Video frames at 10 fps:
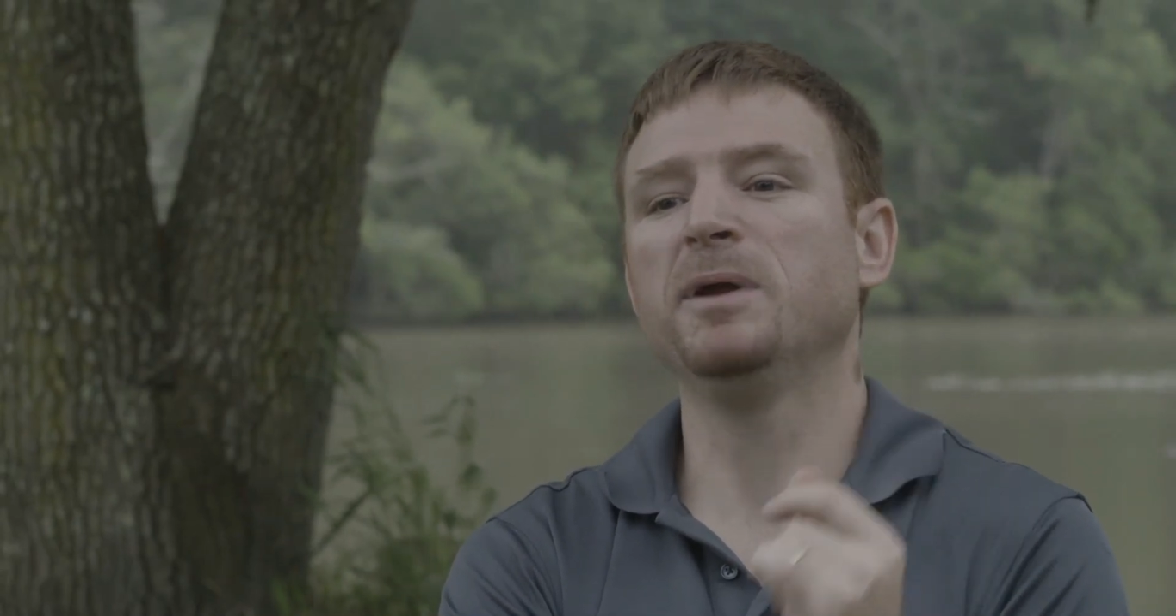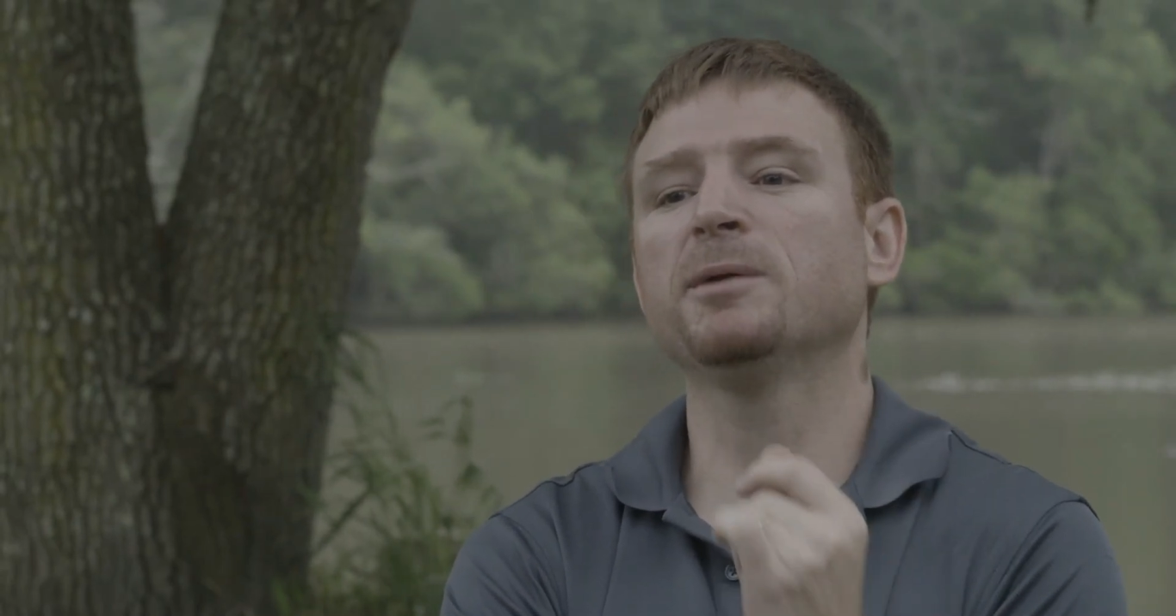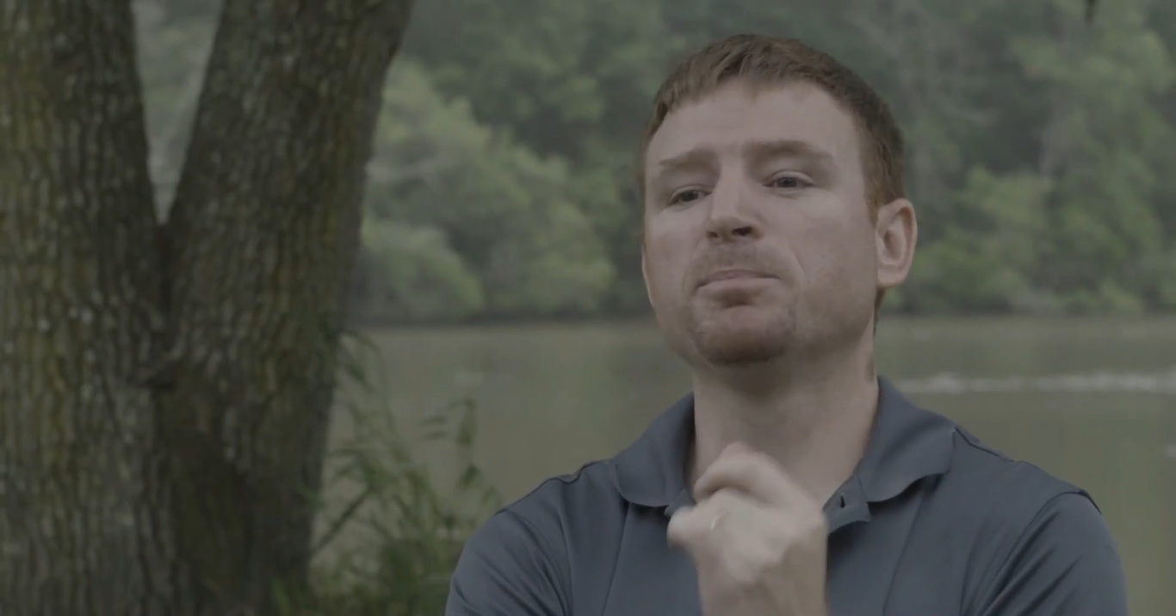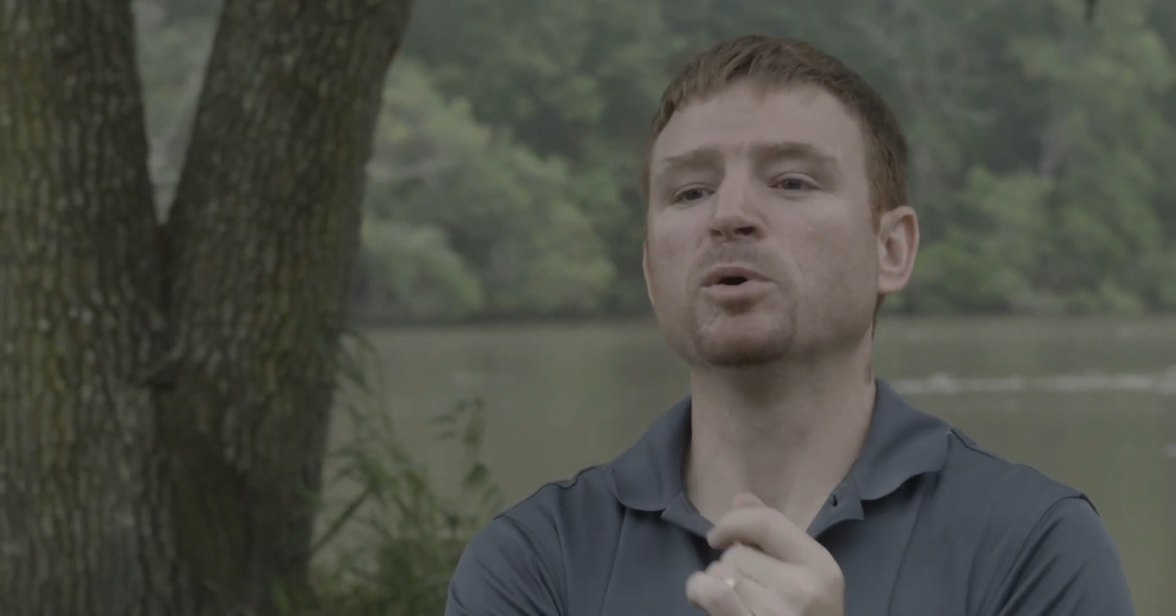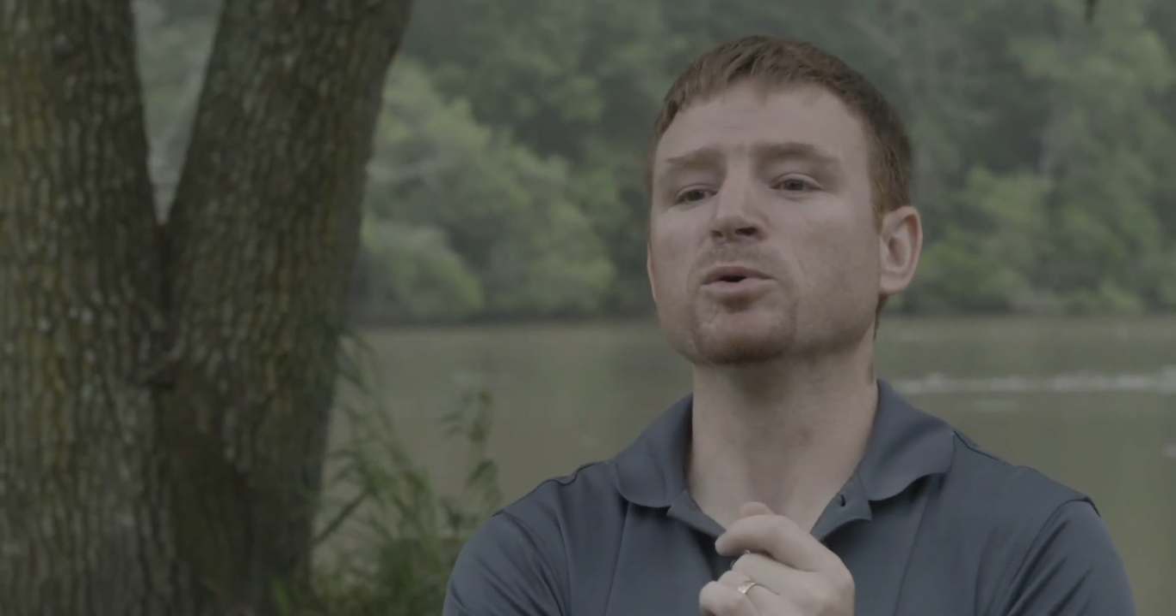
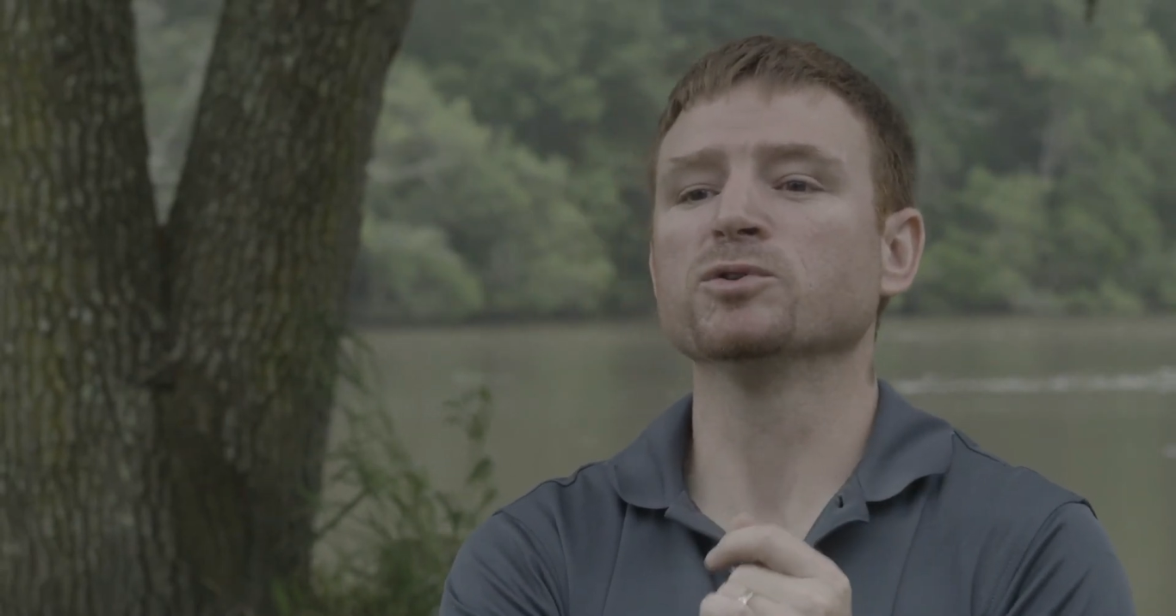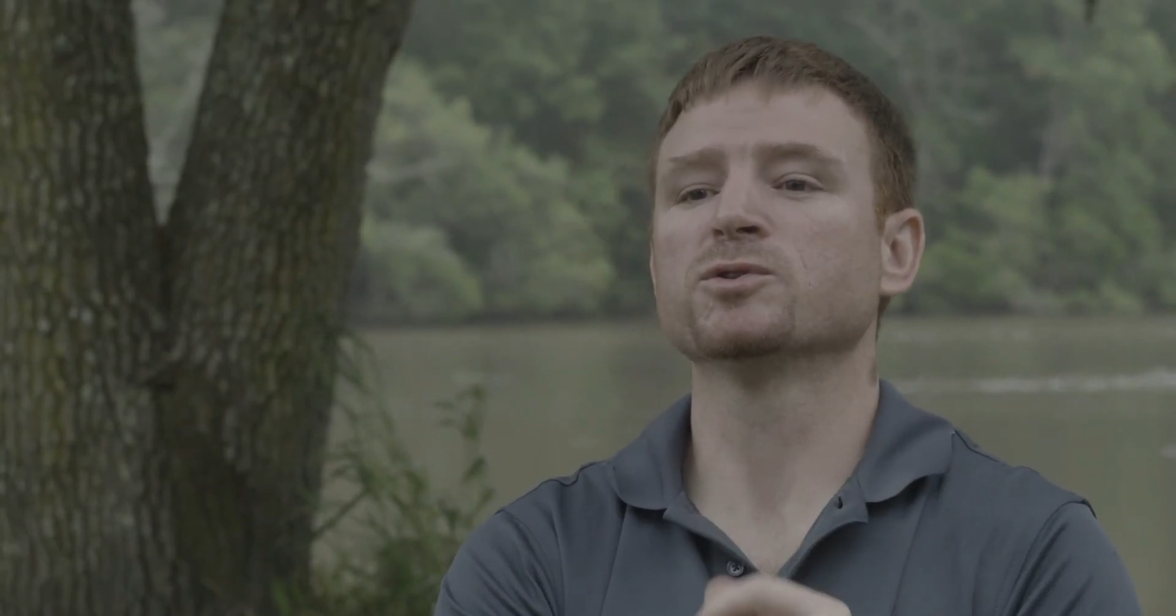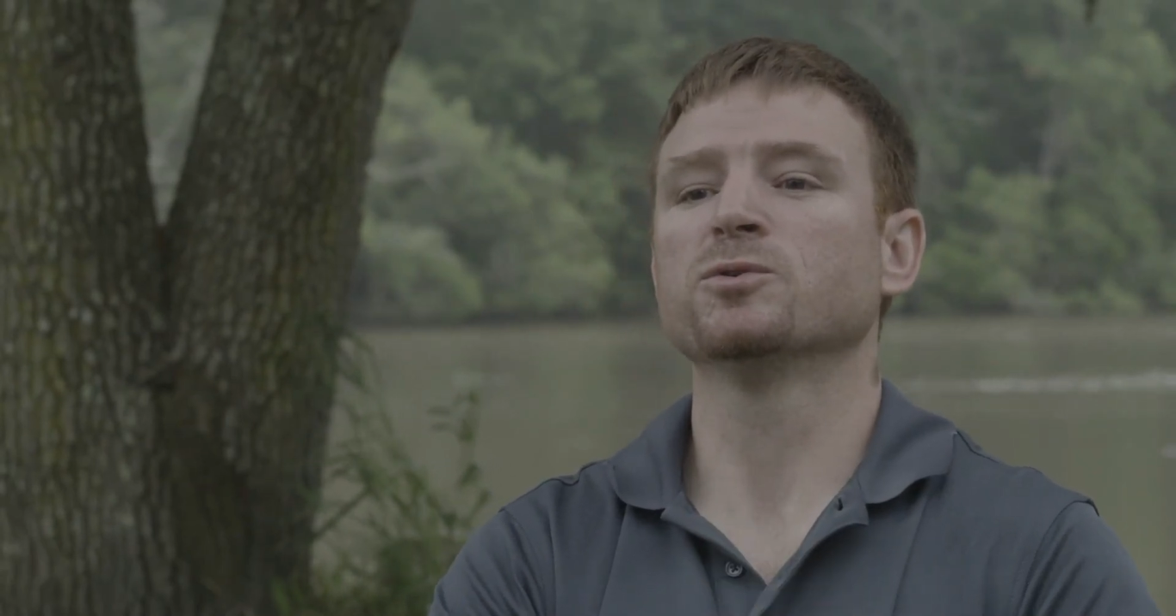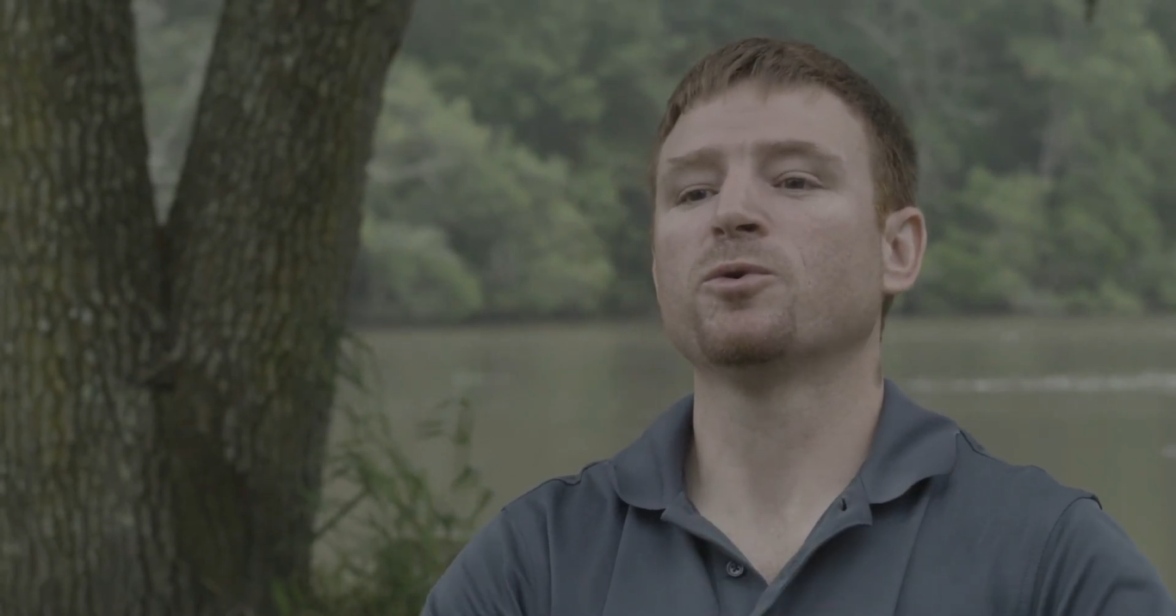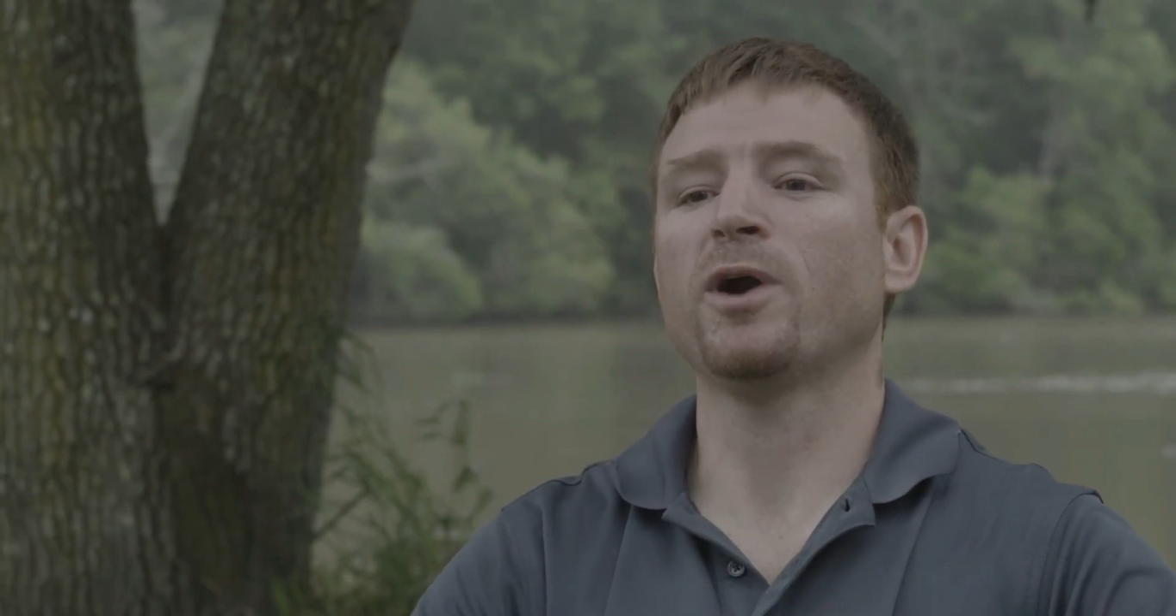big pools